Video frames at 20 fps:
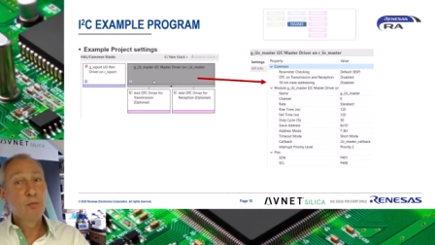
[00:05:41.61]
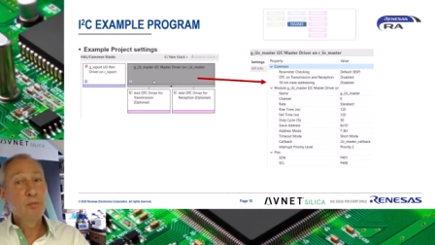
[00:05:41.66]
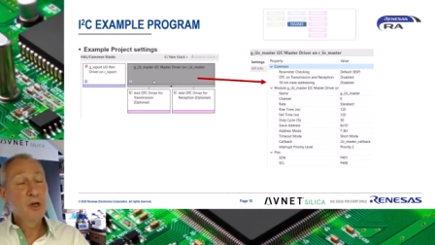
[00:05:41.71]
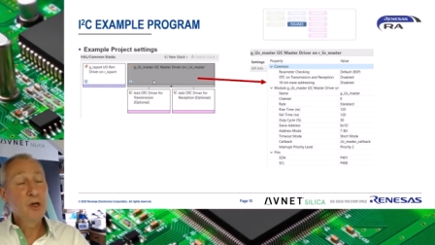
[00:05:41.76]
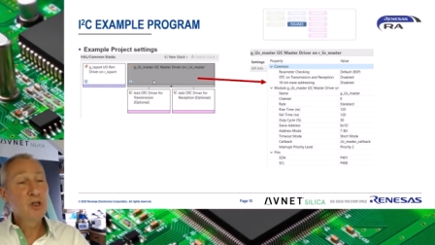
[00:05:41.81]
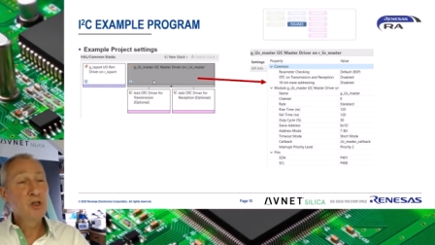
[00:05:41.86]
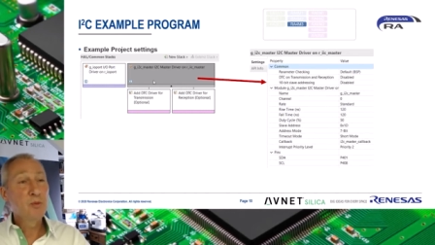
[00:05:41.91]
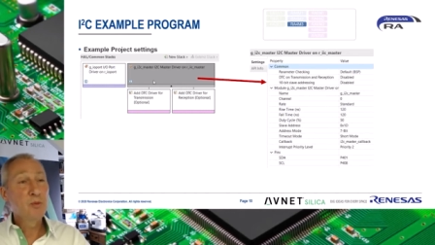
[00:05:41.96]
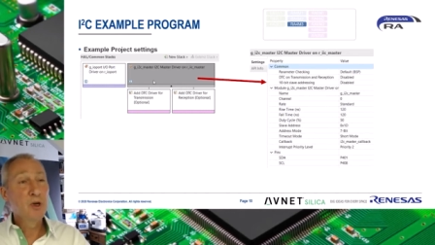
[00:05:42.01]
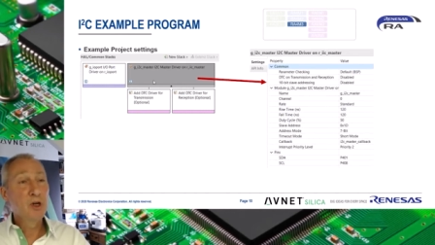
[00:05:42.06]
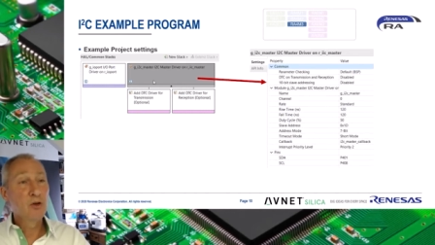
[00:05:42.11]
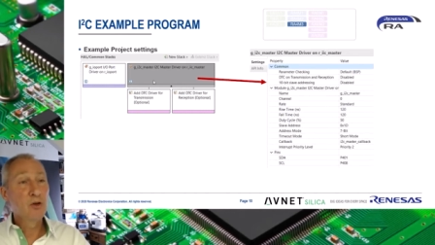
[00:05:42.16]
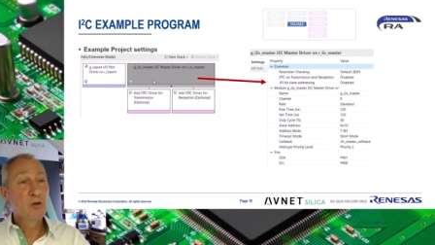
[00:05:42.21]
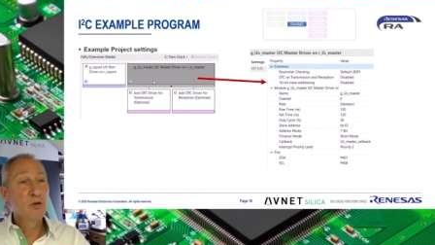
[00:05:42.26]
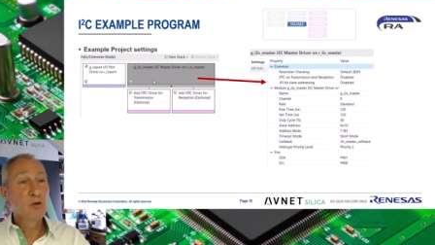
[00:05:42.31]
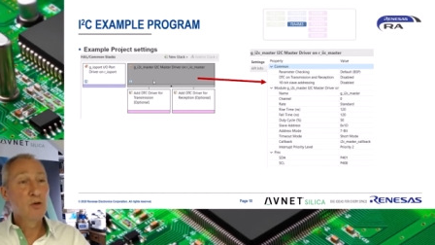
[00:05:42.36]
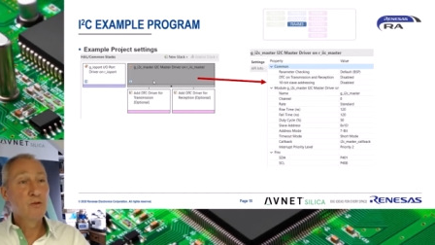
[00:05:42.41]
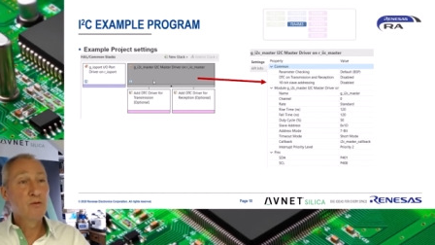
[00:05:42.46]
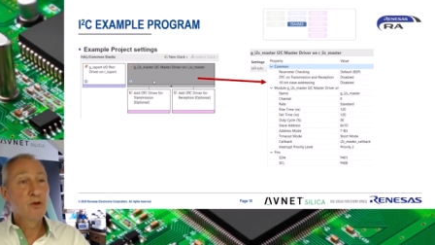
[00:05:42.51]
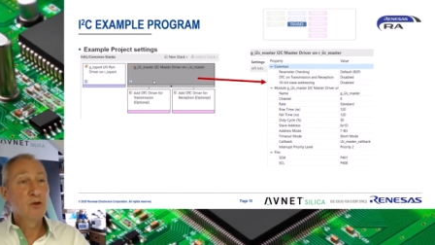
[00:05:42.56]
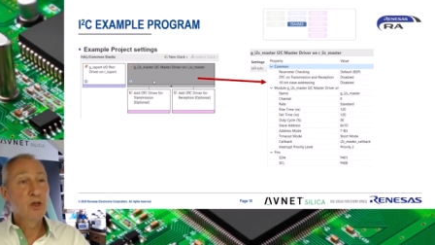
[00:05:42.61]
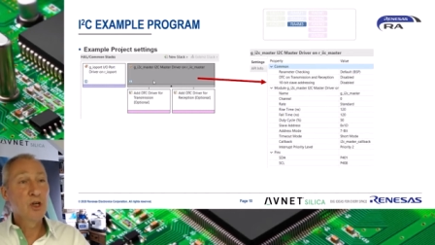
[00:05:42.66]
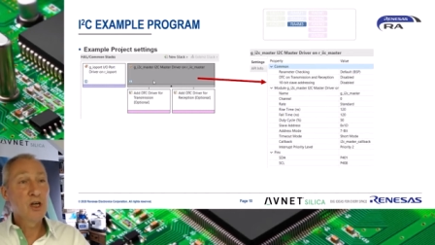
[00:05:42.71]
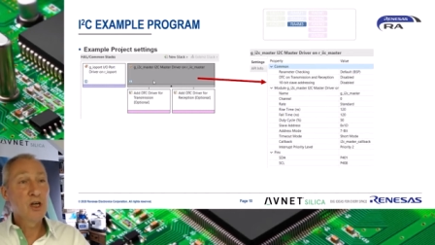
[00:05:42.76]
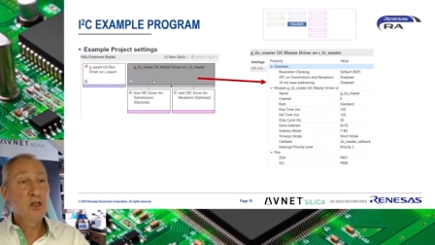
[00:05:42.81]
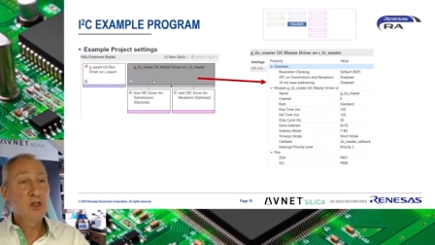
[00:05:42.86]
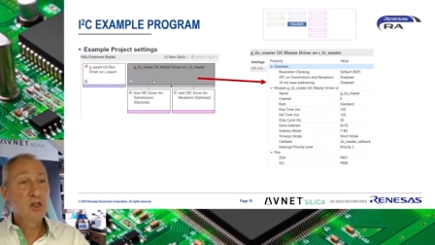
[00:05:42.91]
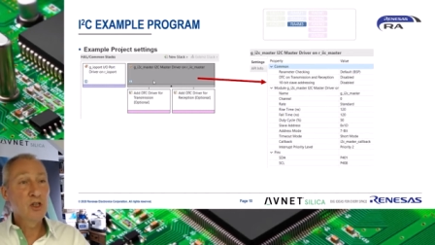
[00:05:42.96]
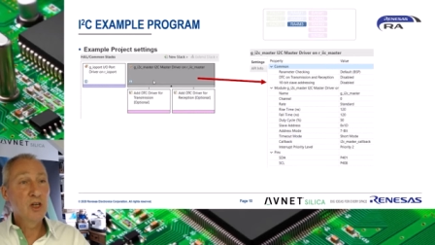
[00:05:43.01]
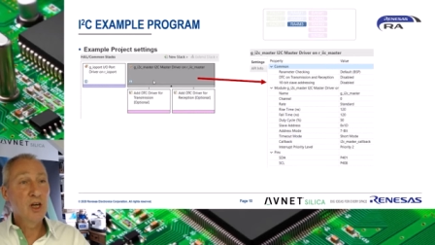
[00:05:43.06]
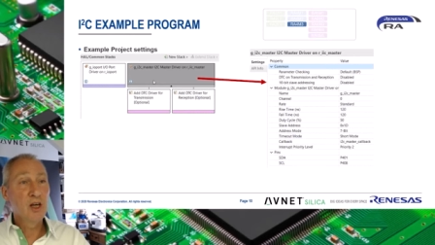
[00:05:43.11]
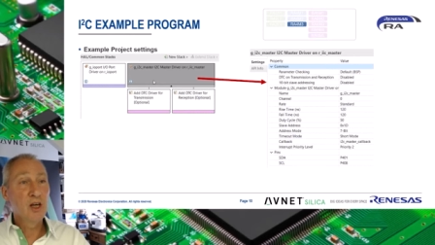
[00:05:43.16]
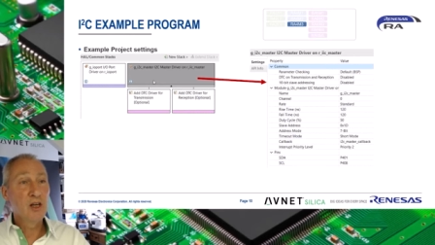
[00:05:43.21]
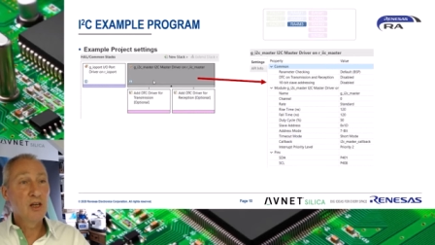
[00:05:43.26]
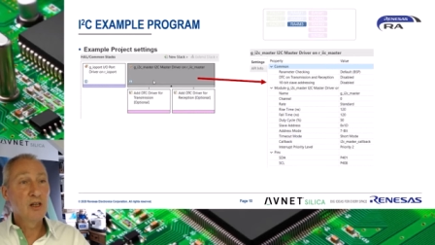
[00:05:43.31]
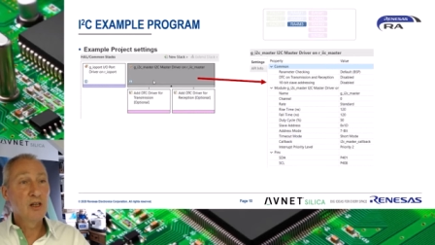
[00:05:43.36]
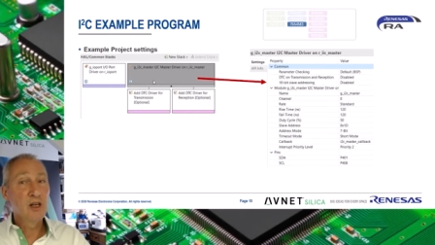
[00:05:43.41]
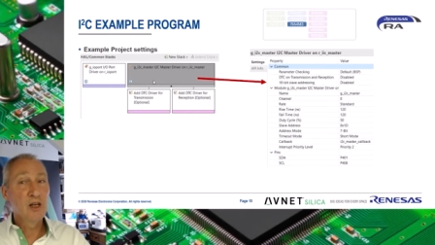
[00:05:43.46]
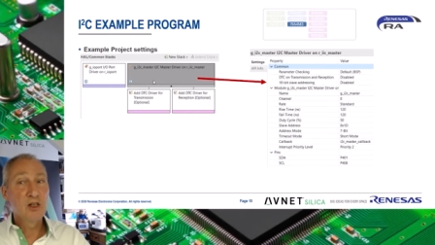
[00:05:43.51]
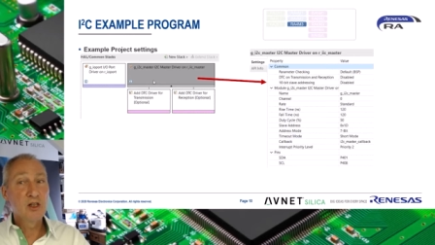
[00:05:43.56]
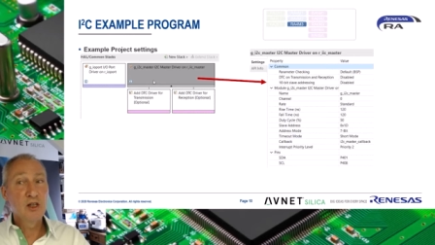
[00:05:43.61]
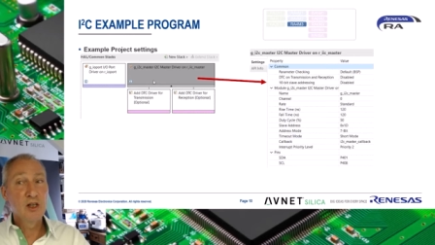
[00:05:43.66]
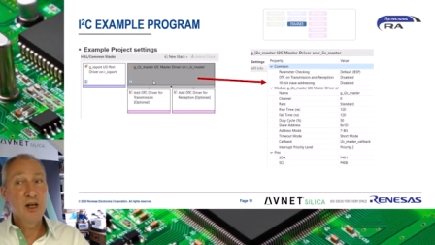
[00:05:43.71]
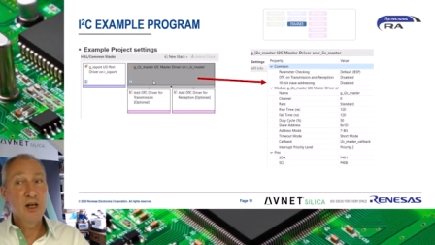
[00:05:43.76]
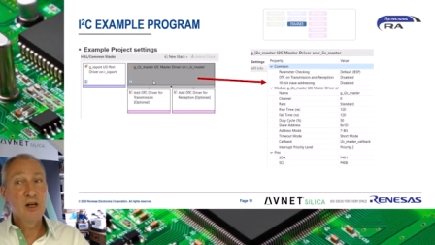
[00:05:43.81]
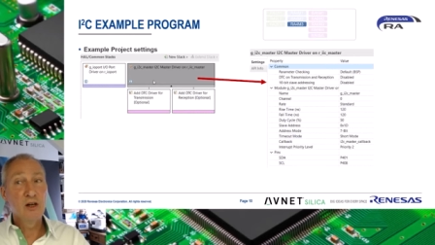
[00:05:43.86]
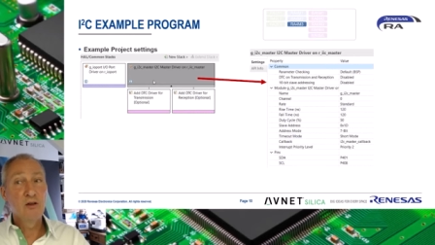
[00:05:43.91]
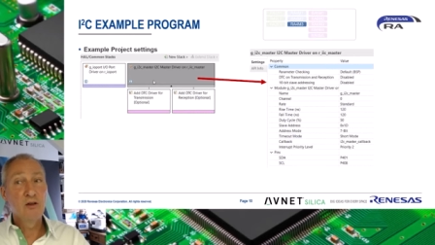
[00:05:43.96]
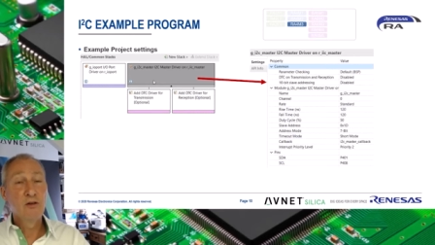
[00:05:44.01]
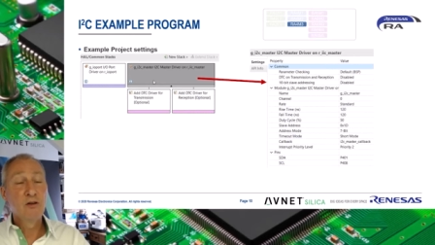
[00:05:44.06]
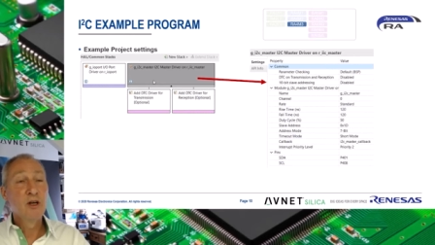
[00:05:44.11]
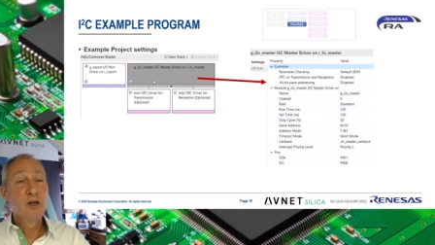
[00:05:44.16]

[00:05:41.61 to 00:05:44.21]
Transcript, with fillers: pins being used for the S D A and S C L